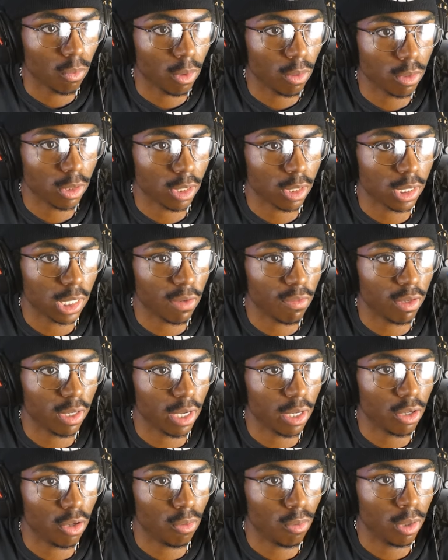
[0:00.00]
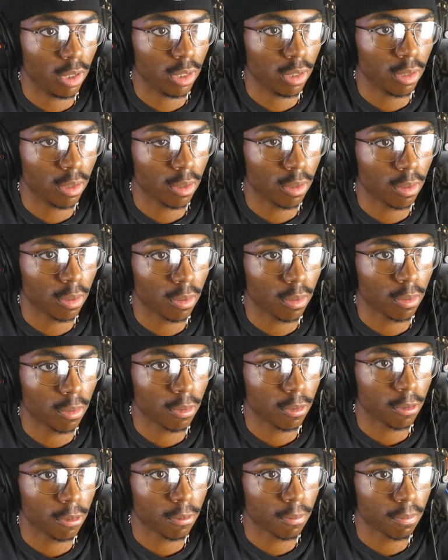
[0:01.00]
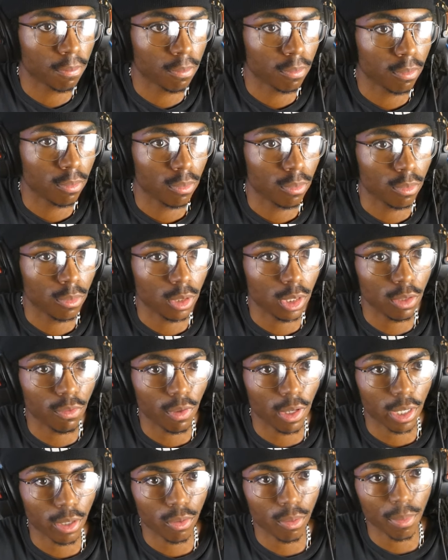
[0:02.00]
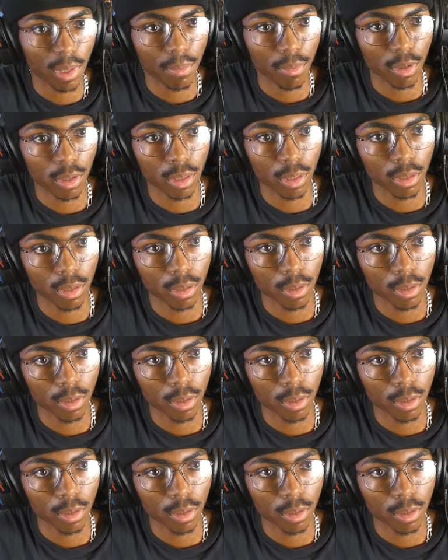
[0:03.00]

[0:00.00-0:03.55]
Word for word: What was it? 7901? See if I can remember it.